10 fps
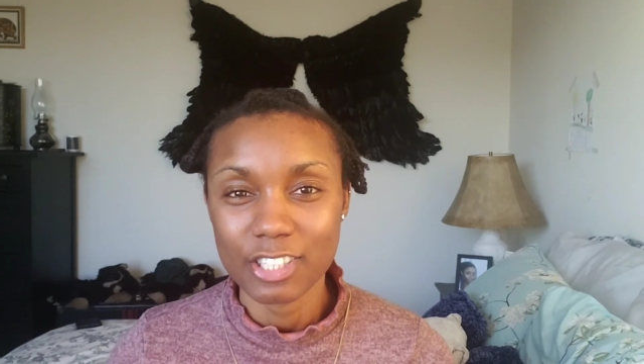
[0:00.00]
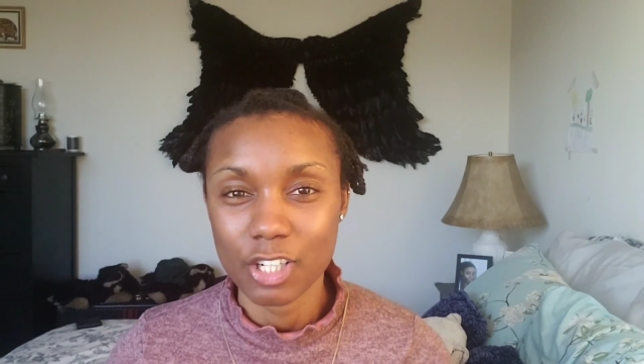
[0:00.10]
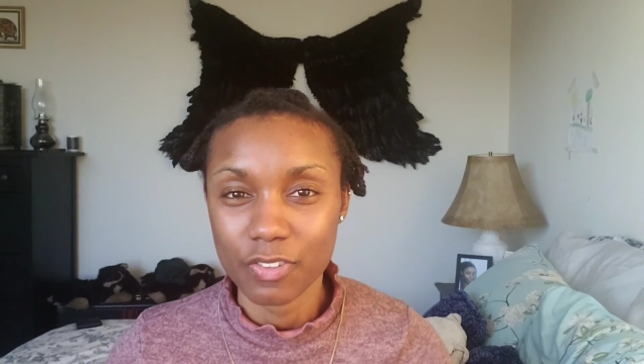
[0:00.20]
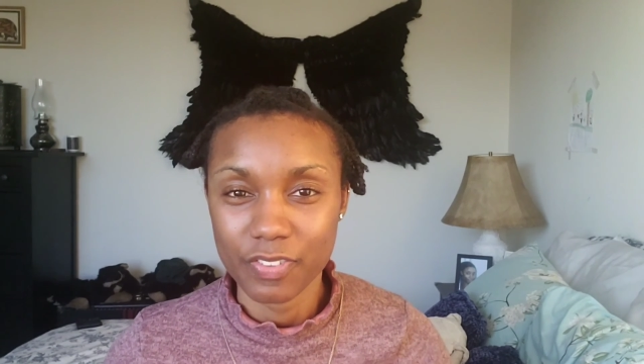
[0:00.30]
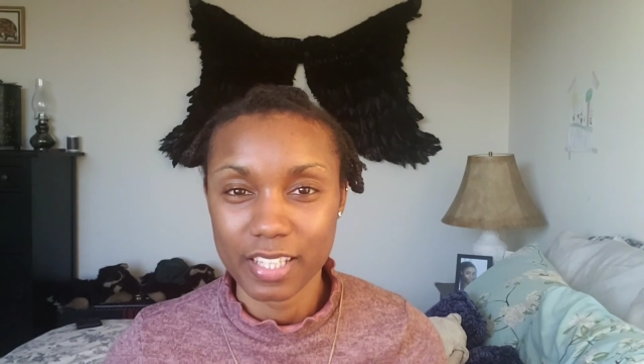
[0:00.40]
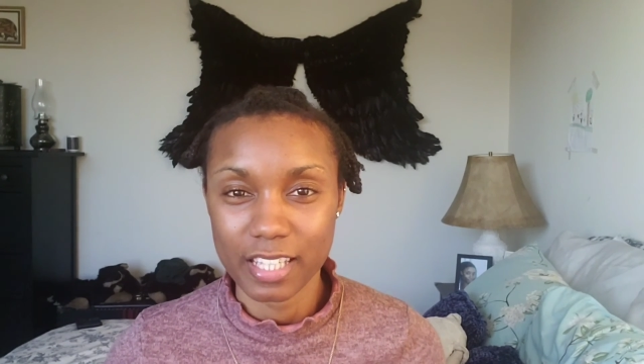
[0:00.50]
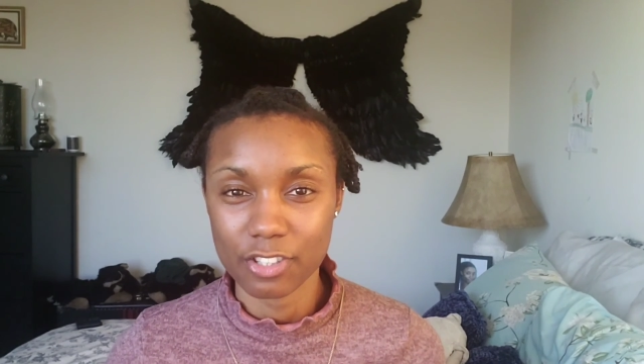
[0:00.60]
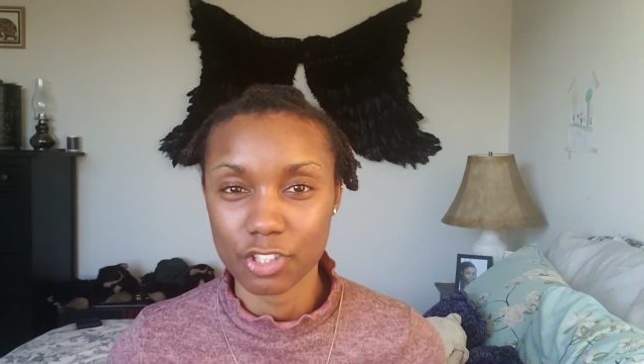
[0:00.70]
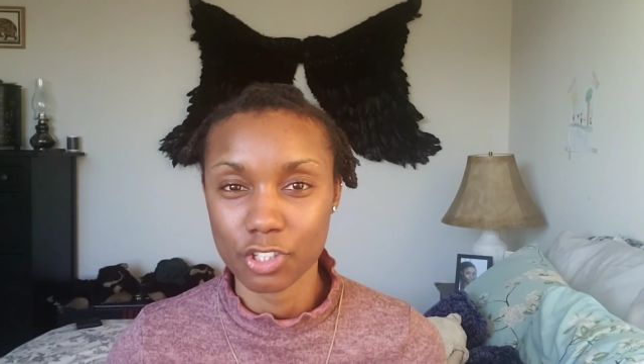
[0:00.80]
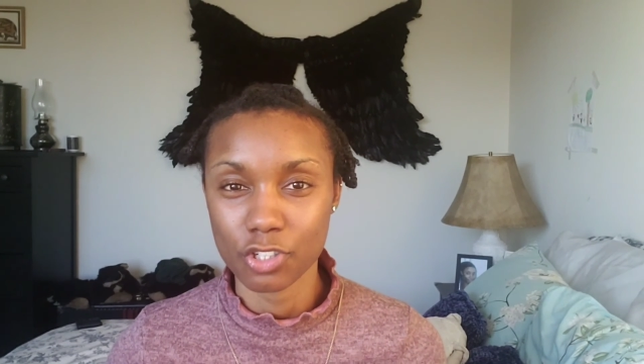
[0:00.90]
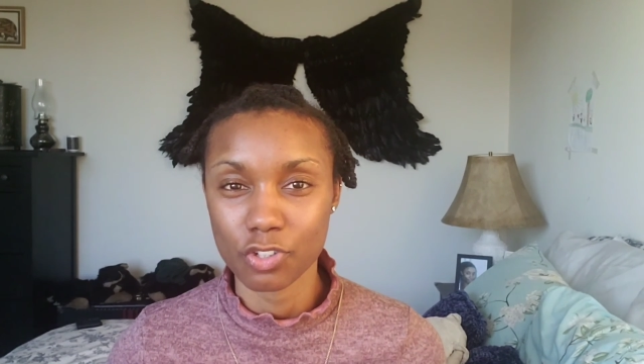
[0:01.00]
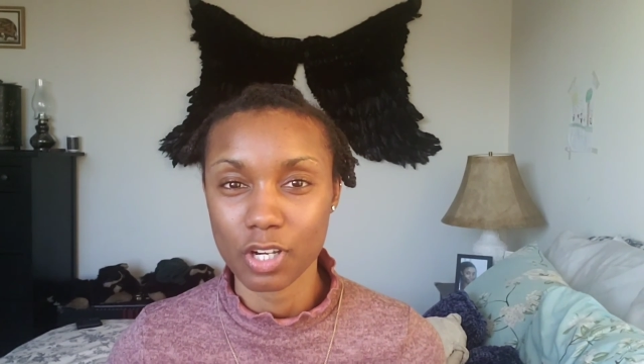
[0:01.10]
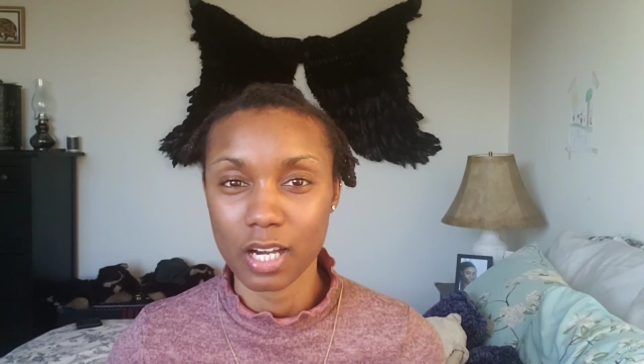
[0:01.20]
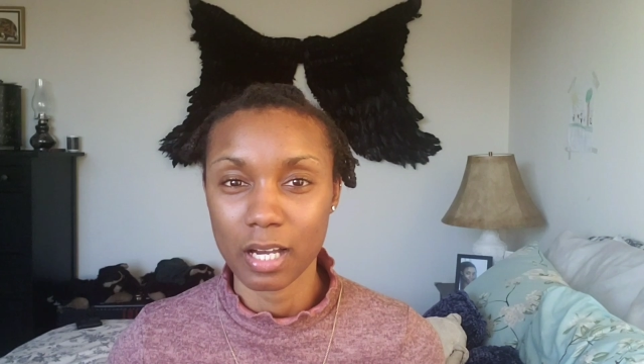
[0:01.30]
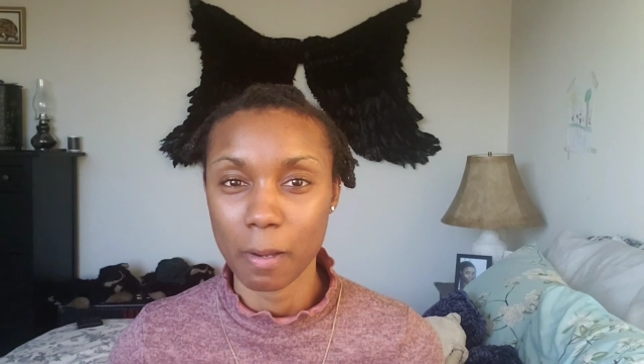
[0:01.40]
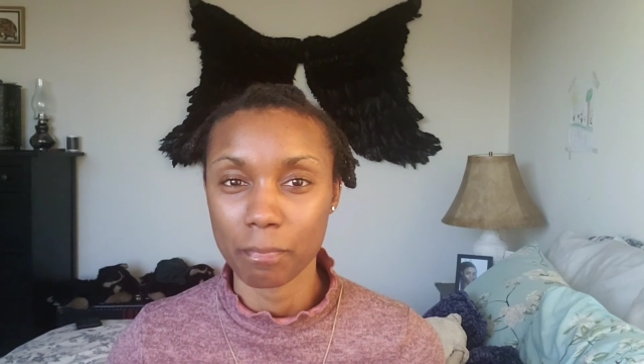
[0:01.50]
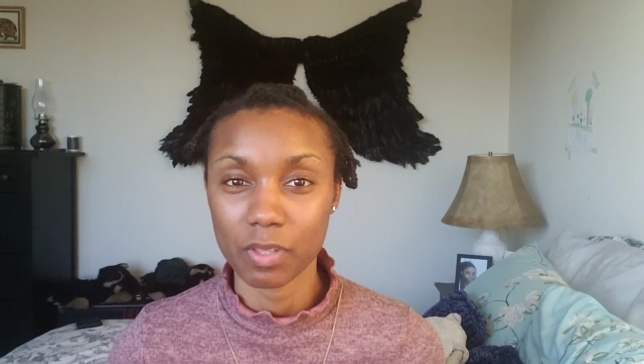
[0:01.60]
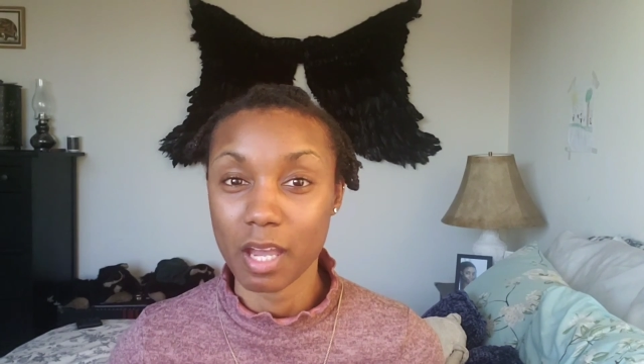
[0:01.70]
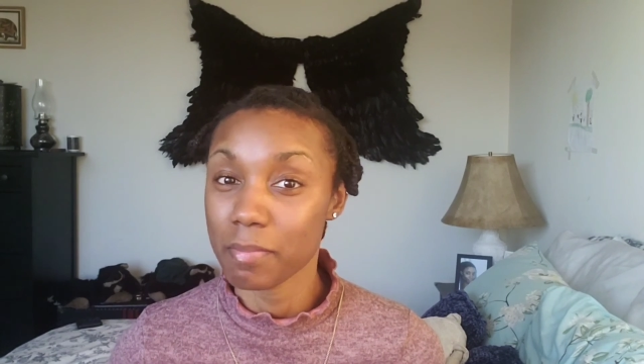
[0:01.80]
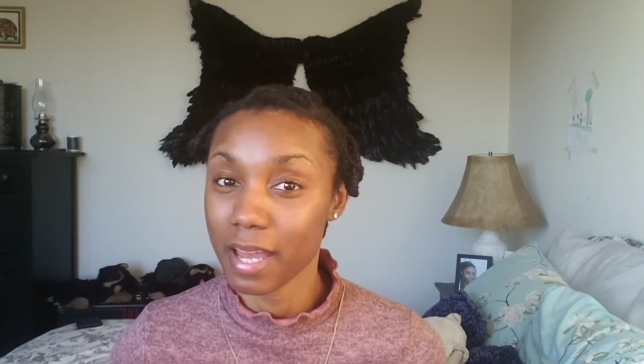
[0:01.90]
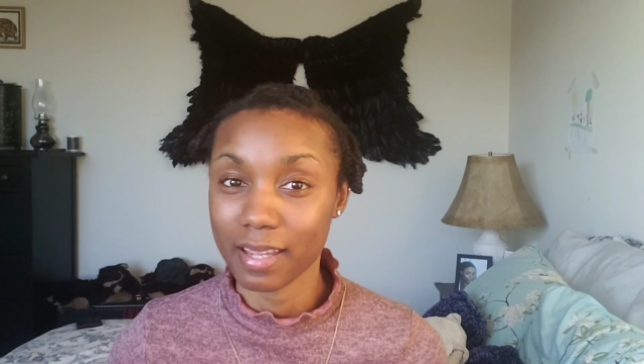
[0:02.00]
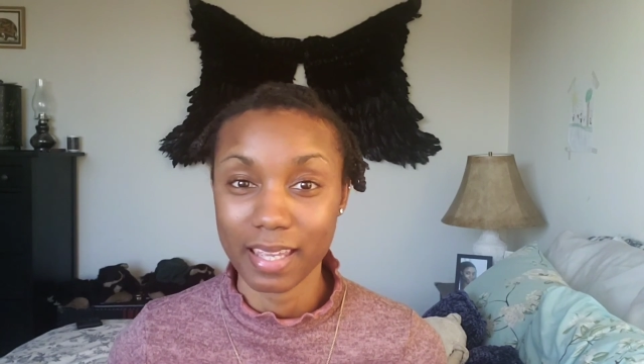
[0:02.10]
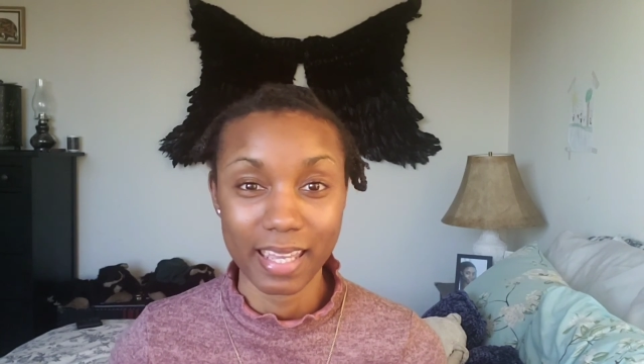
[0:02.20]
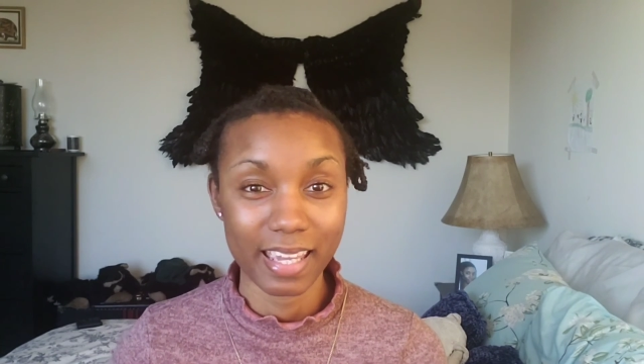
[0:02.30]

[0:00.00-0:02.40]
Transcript: Don't forget to come back,